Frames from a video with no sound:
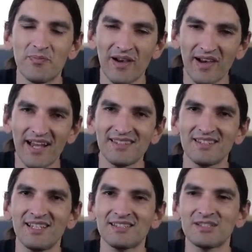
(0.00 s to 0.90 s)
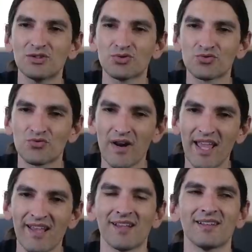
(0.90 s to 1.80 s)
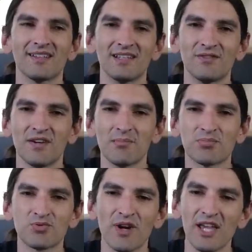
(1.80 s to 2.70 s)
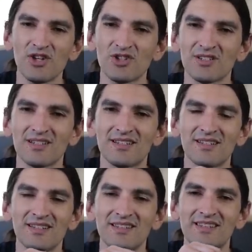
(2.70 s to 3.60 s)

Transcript: let that trail, that vibration